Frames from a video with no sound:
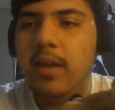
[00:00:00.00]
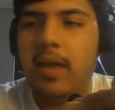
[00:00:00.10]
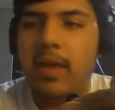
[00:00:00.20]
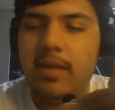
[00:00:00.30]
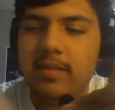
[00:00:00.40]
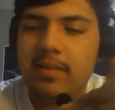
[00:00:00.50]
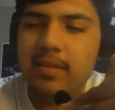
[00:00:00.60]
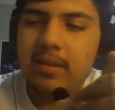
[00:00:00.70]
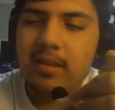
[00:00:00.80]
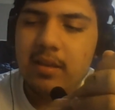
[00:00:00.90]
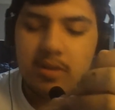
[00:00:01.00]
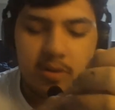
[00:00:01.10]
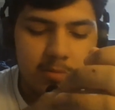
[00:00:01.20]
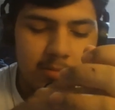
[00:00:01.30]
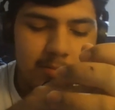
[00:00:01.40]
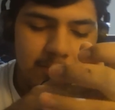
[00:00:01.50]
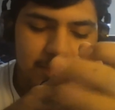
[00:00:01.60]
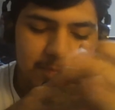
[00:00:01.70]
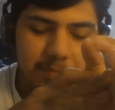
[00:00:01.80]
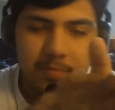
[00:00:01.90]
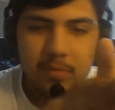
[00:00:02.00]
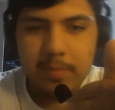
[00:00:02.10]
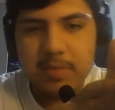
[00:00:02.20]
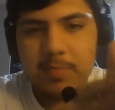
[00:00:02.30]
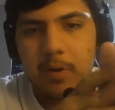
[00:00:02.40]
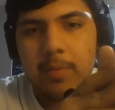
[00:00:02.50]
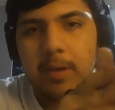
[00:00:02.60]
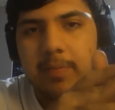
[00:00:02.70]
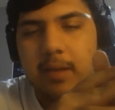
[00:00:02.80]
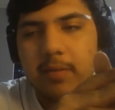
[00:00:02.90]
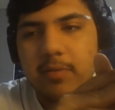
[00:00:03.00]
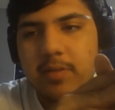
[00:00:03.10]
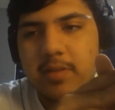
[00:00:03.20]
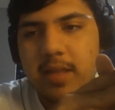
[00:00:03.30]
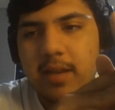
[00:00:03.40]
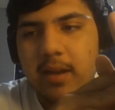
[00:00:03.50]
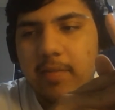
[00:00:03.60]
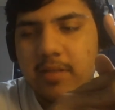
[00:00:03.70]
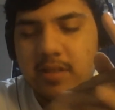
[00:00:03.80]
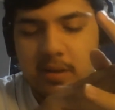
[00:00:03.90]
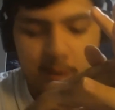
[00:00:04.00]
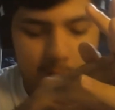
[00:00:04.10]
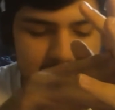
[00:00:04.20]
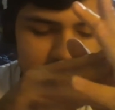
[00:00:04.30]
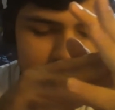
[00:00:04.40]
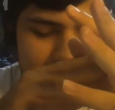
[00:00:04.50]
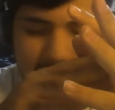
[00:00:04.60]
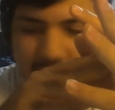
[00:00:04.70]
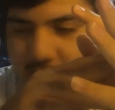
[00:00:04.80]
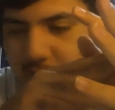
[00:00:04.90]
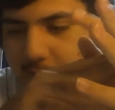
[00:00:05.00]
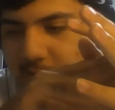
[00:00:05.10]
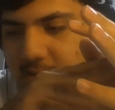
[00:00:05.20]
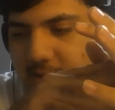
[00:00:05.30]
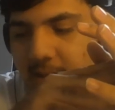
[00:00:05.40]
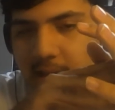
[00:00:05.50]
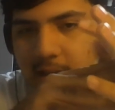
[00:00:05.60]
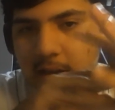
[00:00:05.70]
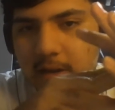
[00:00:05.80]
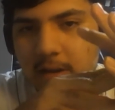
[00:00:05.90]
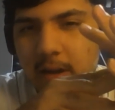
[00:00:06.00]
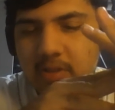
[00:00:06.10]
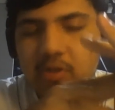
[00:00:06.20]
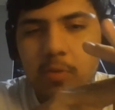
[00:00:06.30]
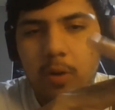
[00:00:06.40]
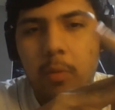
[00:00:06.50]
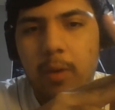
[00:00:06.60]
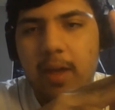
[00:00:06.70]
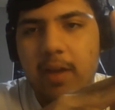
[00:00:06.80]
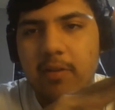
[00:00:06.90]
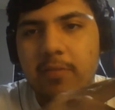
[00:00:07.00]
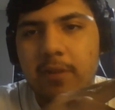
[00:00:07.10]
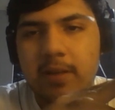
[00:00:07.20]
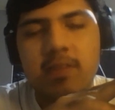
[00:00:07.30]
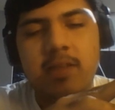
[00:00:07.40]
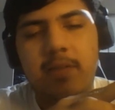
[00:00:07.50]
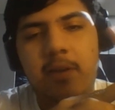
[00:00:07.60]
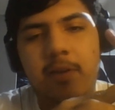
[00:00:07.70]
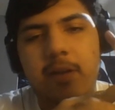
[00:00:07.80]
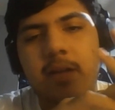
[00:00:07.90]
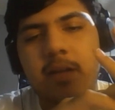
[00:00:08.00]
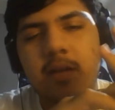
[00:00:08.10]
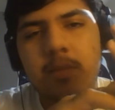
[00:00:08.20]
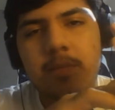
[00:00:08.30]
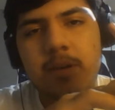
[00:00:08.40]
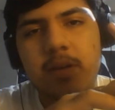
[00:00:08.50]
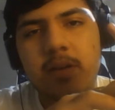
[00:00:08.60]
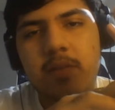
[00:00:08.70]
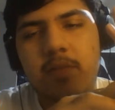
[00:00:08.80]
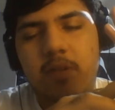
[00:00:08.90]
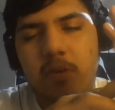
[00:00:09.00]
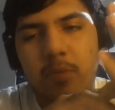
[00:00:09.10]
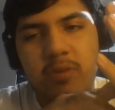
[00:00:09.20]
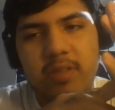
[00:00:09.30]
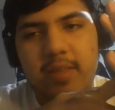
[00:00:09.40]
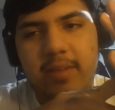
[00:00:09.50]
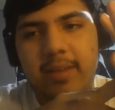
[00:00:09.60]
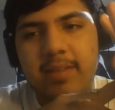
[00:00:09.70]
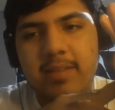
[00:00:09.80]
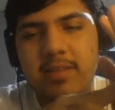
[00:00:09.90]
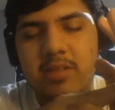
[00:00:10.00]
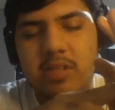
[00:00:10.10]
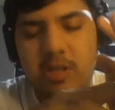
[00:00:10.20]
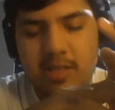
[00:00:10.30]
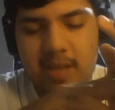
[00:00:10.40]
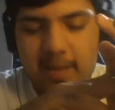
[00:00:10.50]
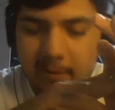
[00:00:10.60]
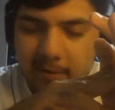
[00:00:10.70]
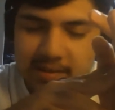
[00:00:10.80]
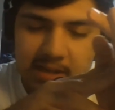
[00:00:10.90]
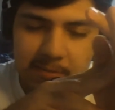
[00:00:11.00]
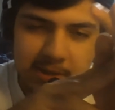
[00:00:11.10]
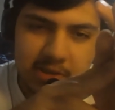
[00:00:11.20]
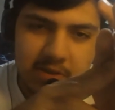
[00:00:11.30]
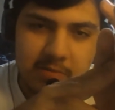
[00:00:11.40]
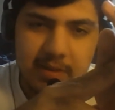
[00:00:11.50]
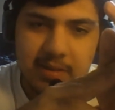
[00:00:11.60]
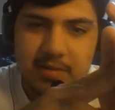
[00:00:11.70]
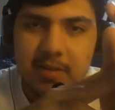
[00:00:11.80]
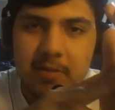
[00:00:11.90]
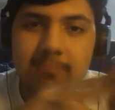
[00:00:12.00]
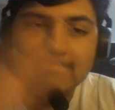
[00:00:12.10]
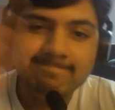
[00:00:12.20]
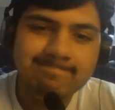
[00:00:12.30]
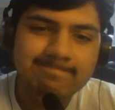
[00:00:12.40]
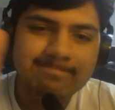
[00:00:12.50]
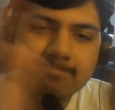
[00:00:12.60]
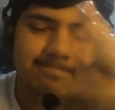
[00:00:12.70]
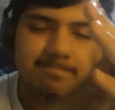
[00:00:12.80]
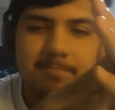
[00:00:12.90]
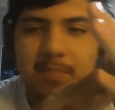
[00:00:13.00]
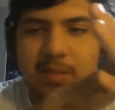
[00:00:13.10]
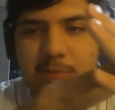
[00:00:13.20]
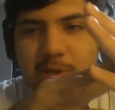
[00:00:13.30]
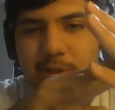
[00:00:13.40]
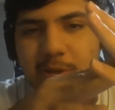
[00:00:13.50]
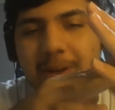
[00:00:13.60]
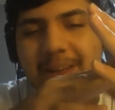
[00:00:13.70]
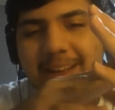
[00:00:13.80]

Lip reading: And, you know, the best part about that was that obviously our initial reaction is obviously not to run away or to find a safe area, but for most of the other kids, it's to just stand there and take pictures, because, you know, that's what you do.